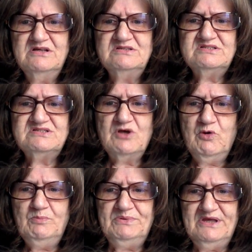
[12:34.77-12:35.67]

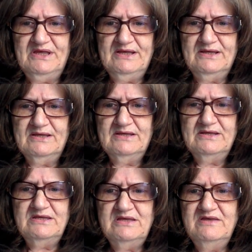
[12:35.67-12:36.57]
So big,
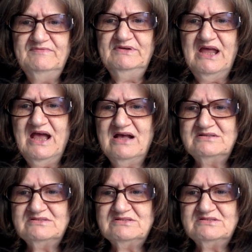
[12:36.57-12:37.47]
he even
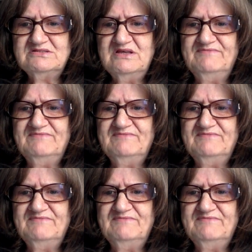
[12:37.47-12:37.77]
asks